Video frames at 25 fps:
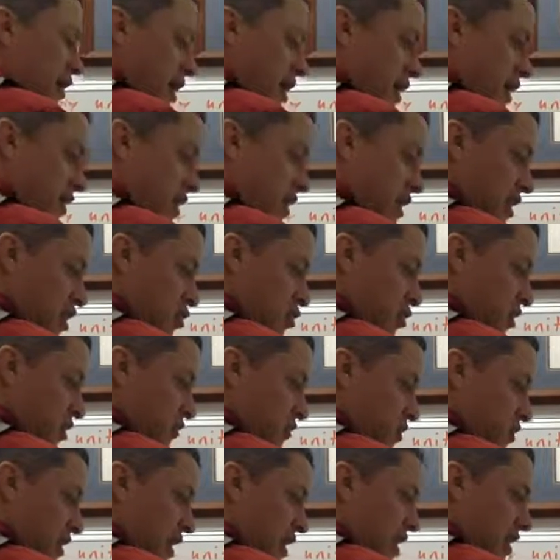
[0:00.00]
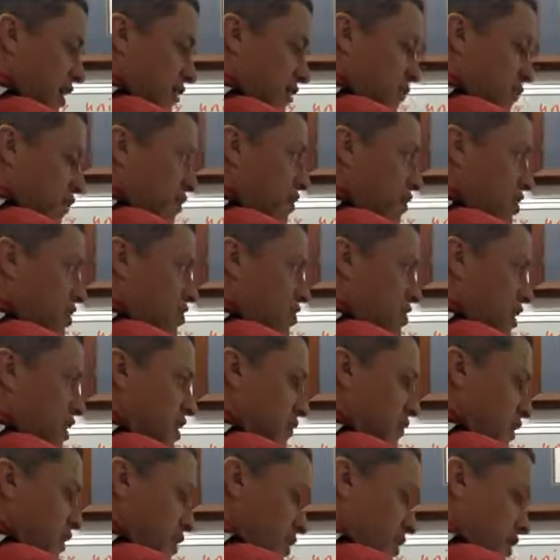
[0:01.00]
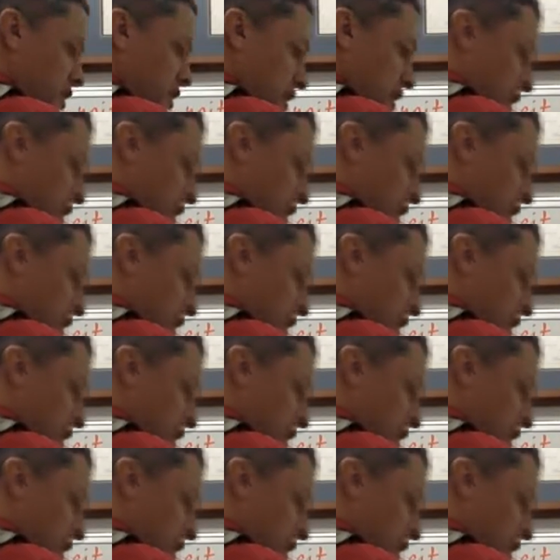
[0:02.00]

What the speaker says: Okay, then you would have taken 57